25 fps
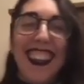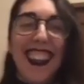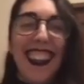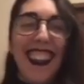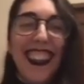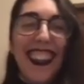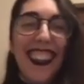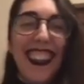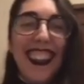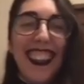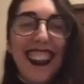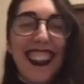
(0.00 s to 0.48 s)

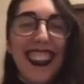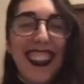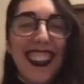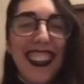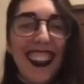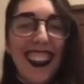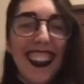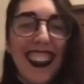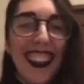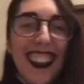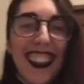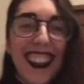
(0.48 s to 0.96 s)

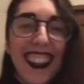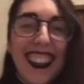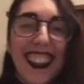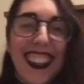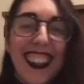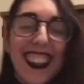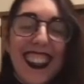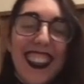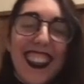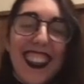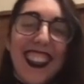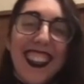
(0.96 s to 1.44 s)

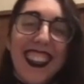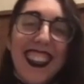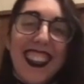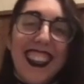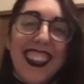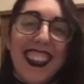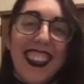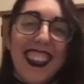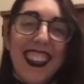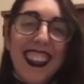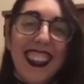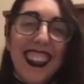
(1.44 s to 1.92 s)

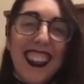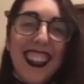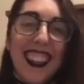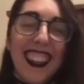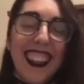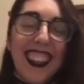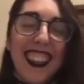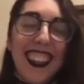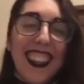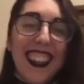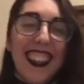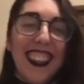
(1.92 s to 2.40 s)

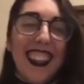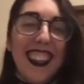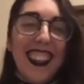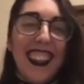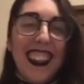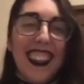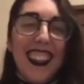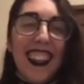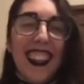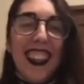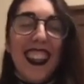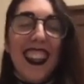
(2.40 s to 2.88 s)

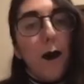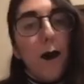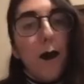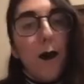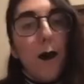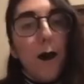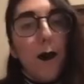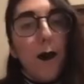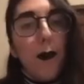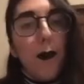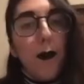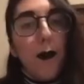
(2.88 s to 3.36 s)

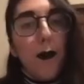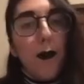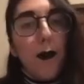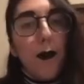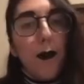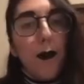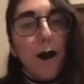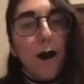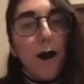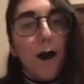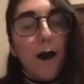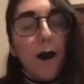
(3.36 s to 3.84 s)

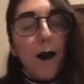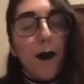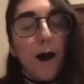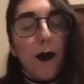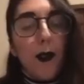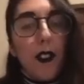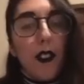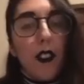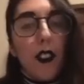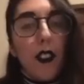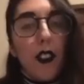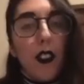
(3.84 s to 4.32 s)

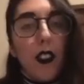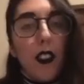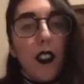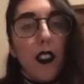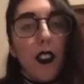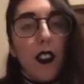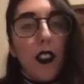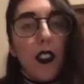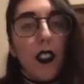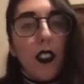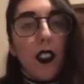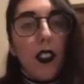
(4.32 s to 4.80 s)

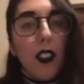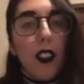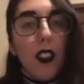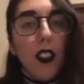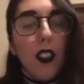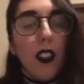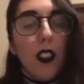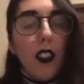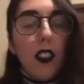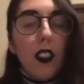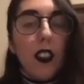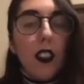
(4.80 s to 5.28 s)

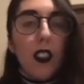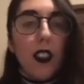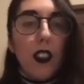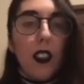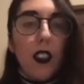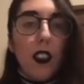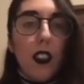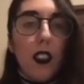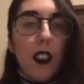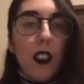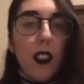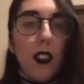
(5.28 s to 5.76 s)

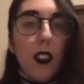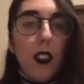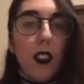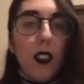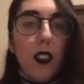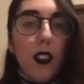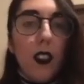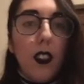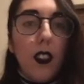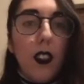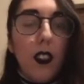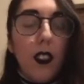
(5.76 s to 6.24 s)

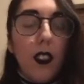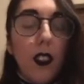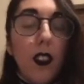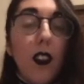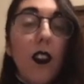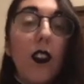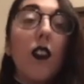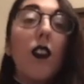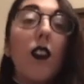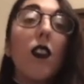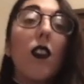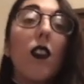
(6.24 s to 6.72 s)

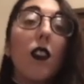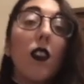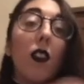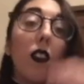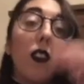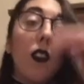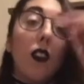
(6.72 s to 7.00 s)
The person shown says nothing.